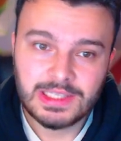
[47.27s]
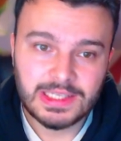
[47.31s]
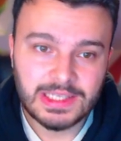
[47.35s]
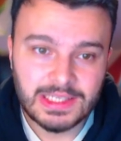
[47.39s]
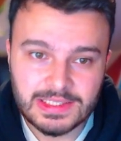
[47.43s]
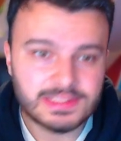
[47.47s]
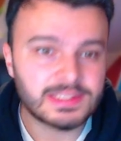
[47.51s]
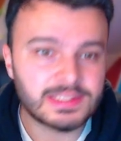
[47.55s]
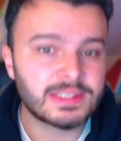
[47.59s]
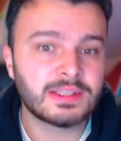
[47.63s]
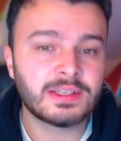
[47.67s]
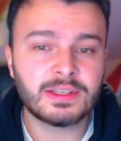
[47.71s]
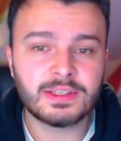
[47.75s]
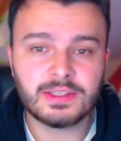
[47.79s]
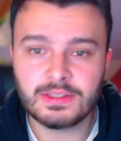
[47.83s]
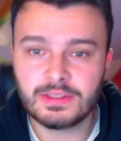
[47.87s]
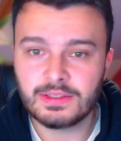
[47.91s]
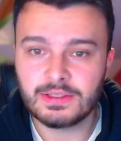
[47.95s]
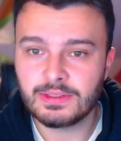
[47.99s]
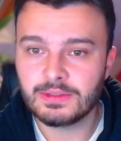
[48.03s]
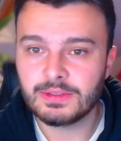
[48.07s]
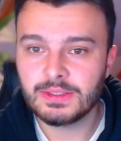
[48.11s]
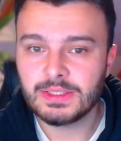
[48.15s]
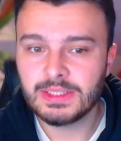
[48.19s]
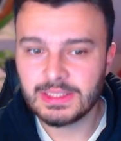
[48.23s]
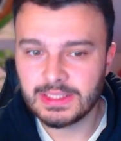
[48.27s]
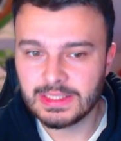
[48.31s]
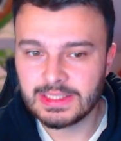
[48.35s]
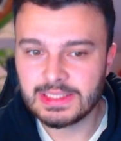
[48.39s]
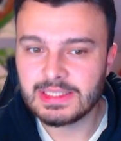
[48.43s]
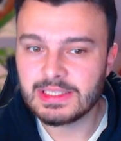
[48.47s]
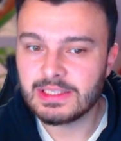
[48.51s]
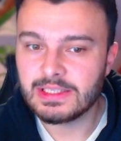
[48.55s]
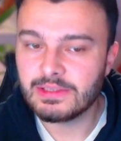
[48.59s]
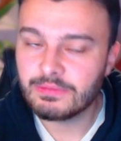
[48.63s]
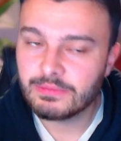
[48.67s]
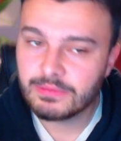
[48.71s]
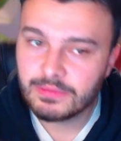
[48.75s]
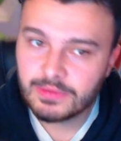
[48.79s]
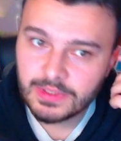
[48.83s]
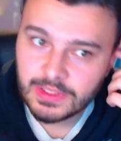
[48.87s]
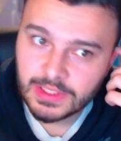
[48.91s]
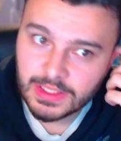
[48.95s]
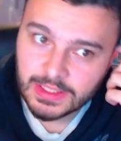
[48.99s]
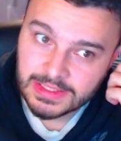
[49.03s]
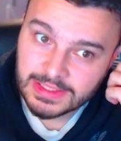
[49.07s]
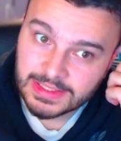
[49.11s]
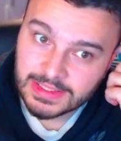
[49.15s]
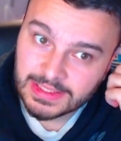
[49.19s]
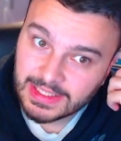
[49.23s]
isn't going to leave
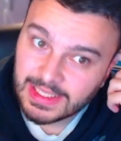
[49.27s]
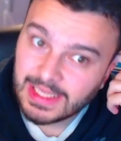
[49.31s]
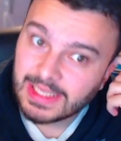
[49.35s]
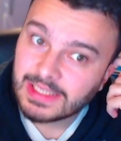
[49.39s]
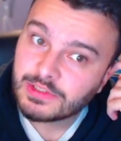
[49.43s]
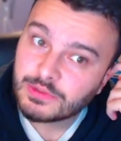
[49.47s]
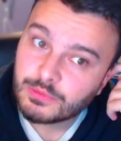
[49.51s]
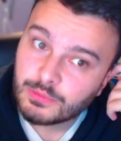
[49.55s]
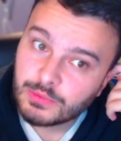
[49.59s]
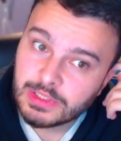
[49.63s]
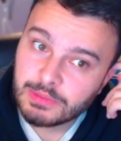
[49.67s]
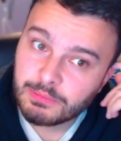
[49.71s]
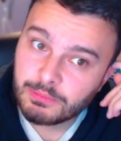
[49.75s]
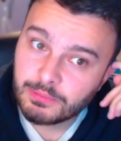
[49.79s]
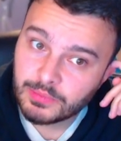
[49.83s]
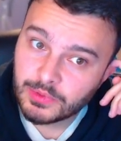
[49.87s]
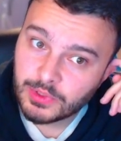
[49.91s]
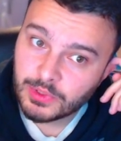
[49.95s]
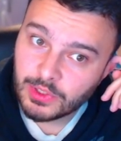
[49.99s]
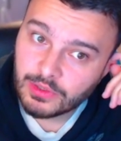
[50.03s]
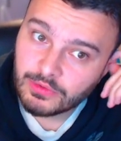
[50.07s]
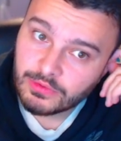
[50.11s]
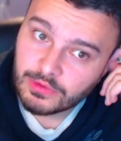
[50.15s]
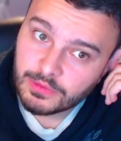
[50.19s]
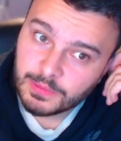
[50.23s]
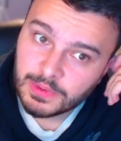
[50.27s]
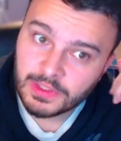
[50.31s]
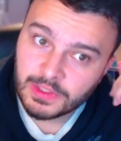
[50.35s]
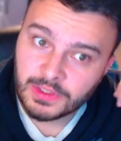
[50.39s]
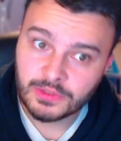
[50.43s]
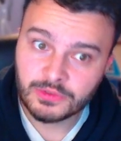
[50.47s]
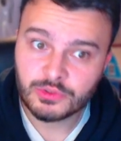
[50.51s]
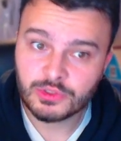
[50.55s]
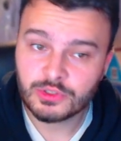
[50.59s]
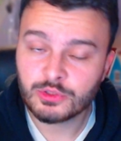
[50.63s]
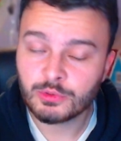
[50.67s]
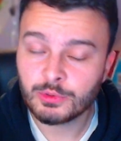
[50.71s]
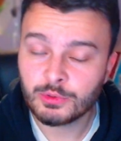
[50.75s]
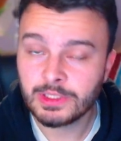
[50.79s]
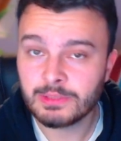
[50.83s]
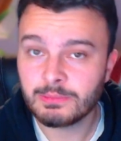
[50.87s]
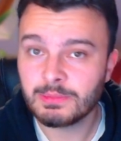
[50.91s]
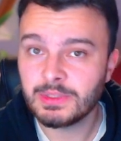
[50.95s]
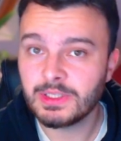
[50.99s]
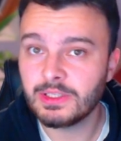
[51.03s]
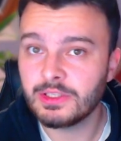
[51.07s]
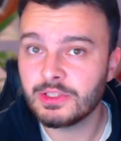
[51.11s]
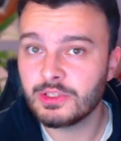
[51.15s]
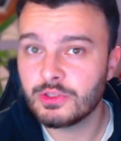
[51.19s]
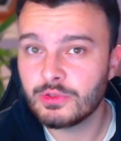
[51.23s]
unless we cough up 120
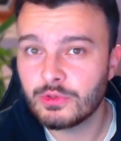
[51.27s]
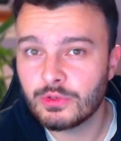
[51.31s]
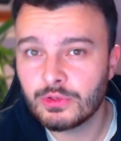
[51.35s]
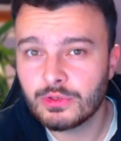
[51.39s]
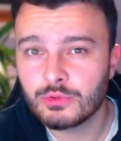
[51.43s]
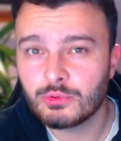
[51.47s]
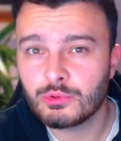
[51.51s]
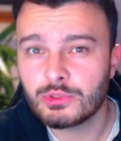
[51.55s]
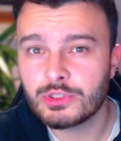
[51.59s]
million euros,